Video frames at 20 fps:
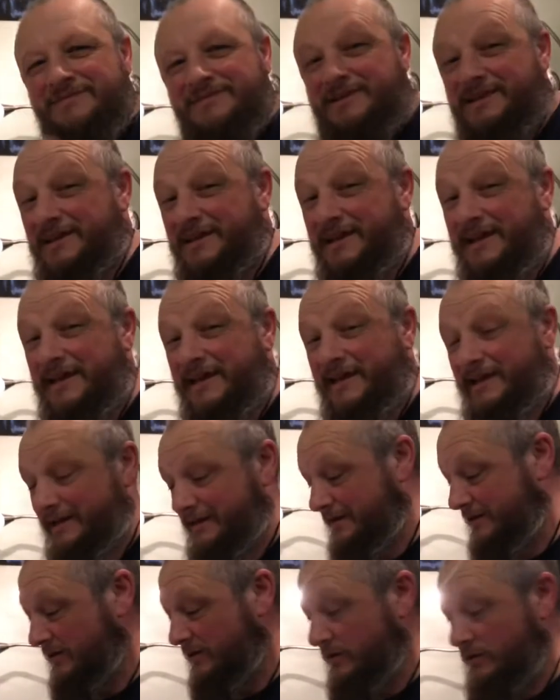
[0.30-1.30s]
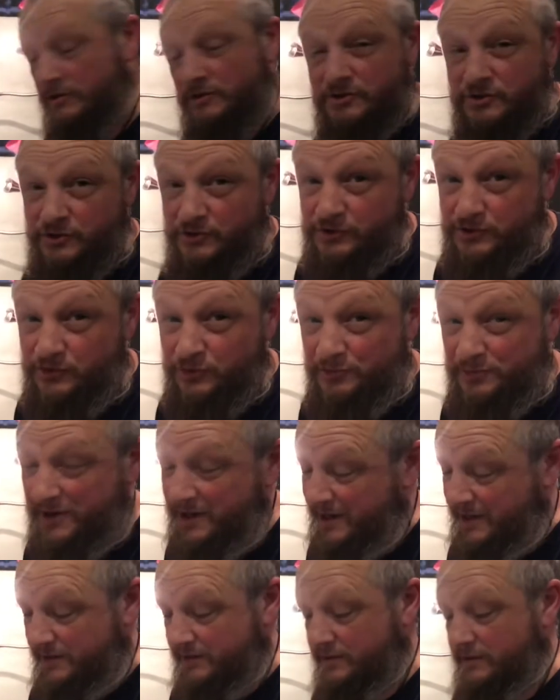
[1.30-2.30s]
today on Choose Your Own
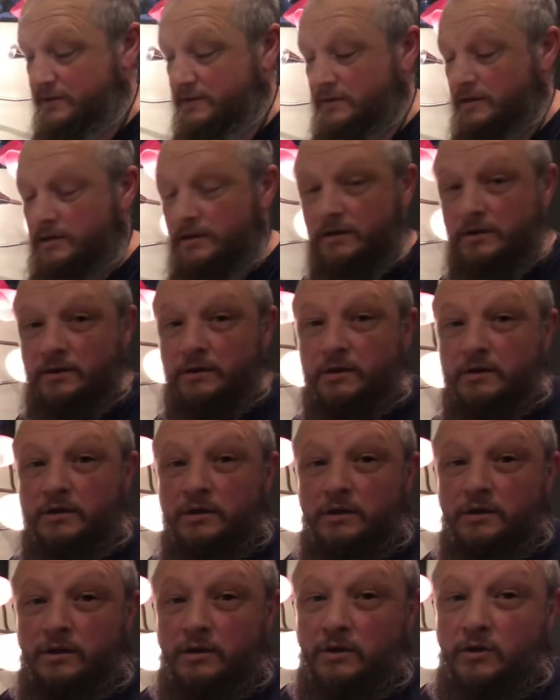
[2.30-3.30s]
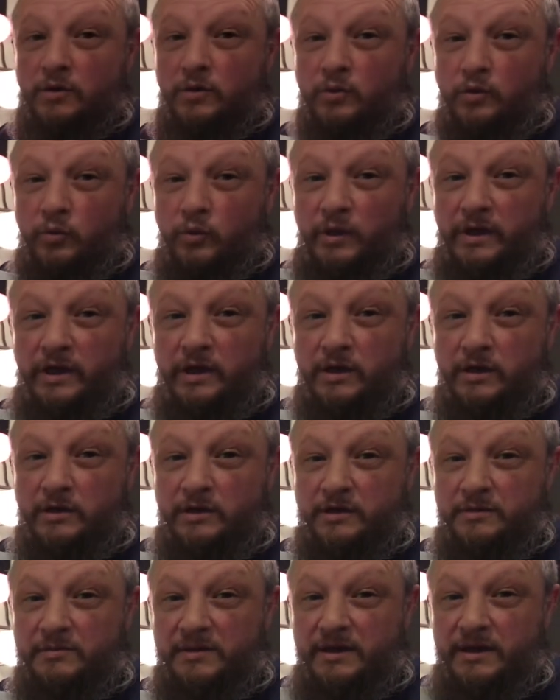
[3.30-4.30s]
Path. We are going
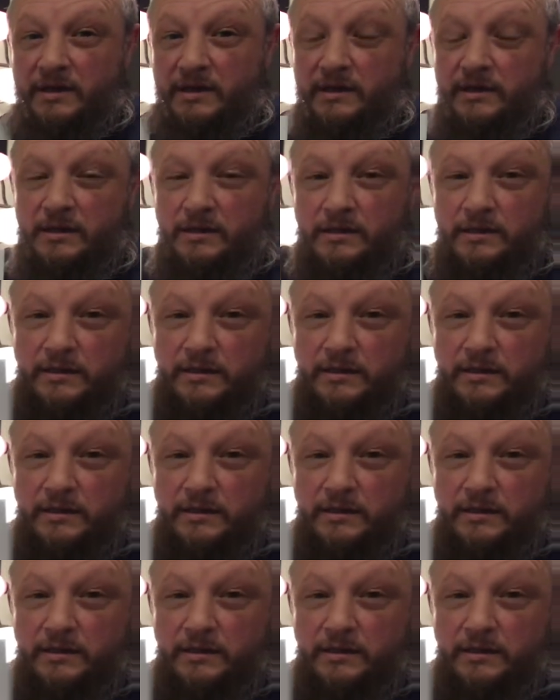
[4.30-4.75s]
to make